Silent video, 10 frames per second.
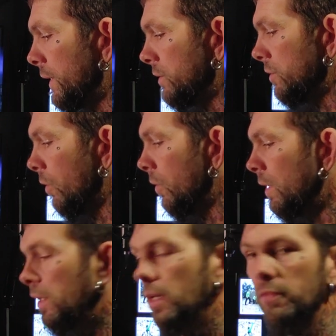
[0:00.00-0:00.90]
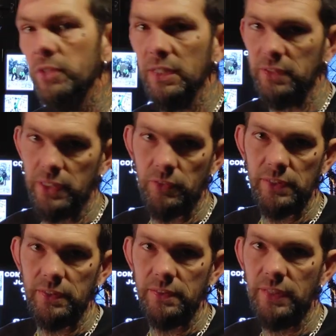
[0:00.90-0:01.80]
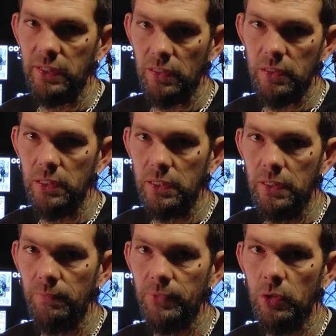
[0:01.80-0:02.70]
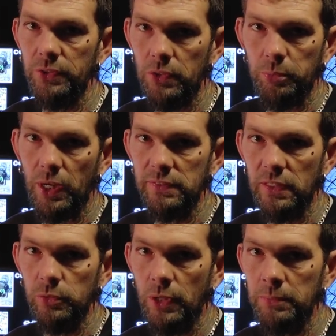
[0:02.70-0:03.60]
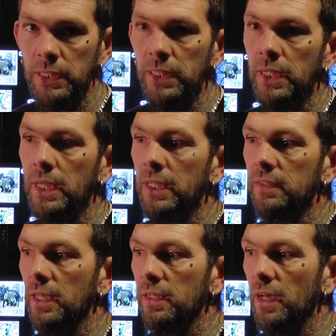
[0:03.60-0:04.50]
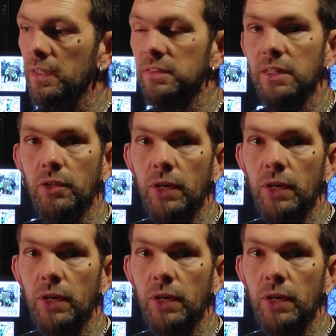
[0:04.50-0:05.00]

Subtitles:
it. So if you guys are interested in taking a look, going through the process with me, then stick